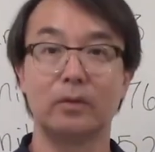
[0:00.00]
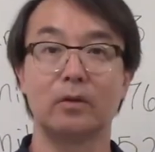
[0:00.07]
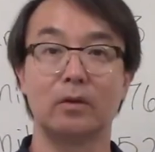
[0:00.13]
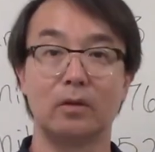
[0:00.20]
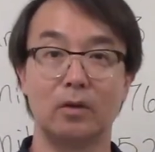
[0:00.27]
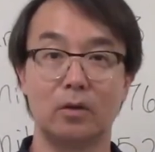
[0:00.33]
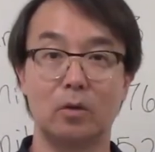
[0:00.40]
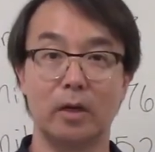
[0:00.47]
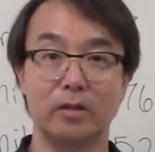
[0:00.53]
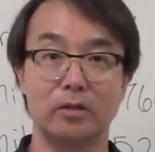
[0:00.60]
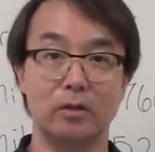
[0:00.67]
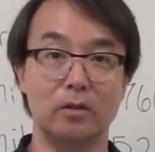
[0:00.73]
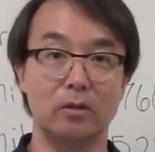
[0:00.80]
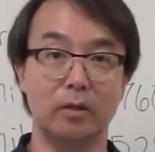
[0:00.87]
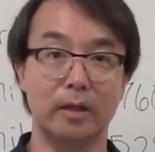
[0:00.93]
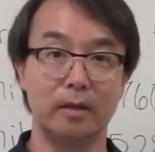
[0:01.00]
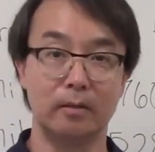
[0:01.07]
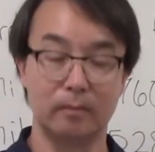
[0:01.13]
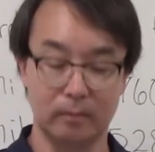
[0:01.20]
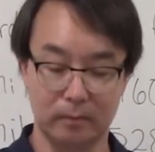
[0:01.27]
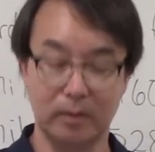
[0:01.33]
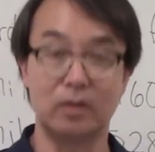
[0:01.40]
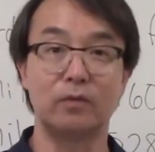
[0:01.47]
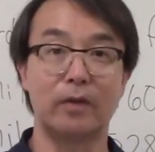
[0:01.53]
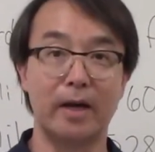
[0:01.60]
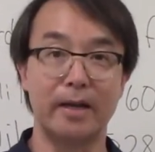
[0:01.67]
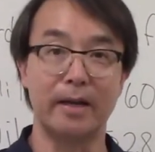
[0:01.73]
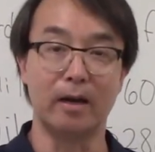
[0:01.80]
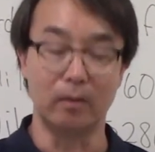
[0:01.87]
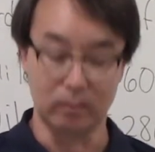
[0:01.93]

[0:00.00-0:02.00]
good question, Julie. Let's find out.